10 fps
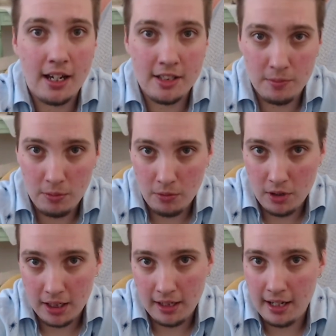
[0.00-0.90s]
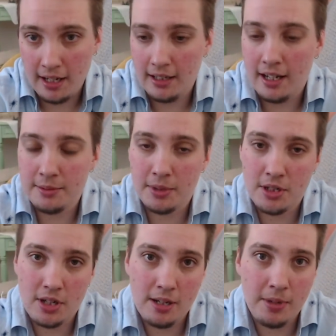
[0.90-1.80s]
as I've been working out, as my
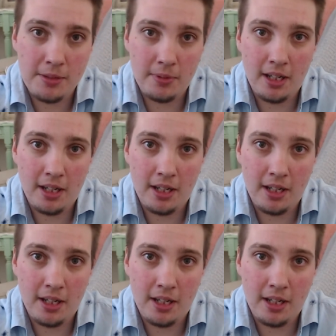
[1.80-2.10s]
shape has been